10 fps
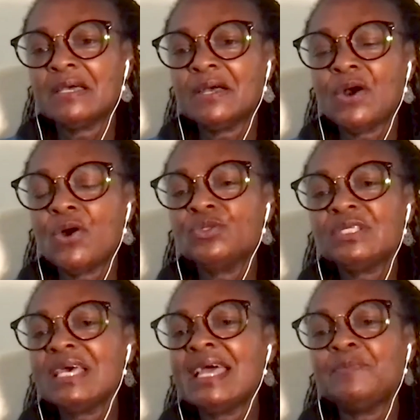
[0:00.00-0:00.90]
all
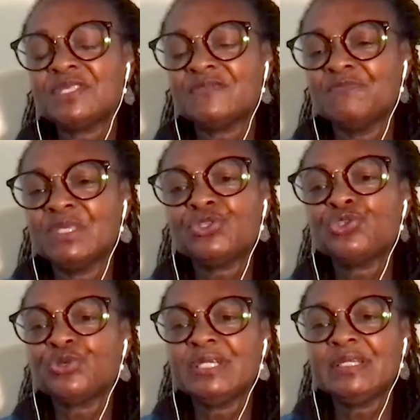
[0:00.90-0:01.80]
types of
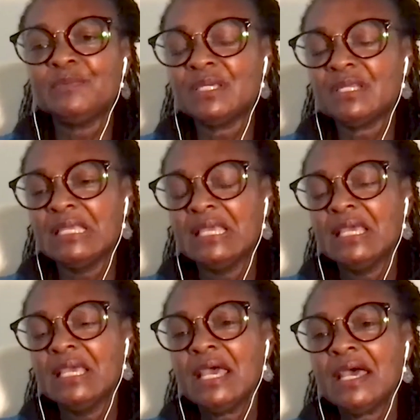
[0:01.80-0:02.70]
mistreatment
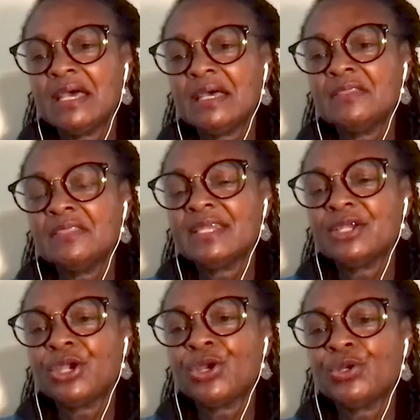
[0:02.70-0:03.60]
that
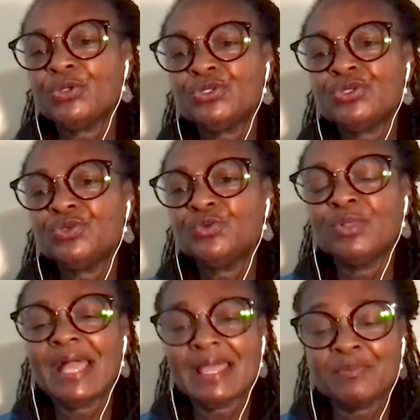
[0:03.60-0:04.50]
occur to
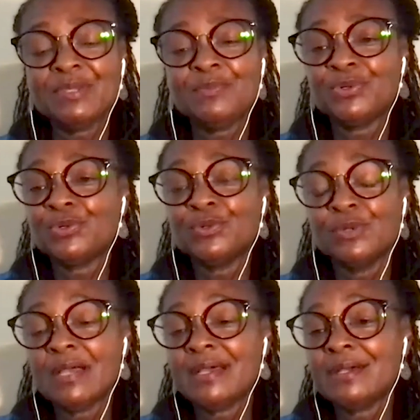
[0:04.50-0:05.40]
Black people
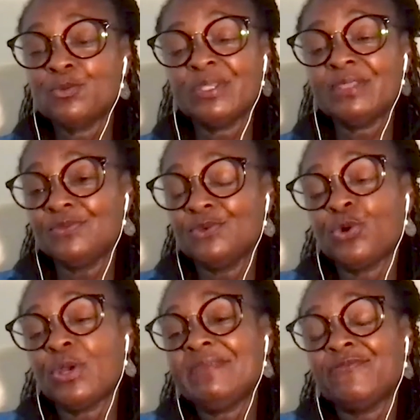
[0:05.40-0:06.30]
with
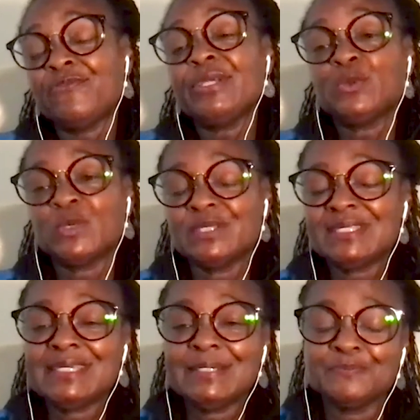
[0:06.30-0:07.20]
great
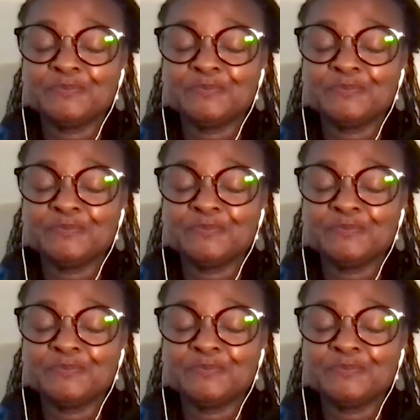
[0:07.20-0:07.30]
frequency.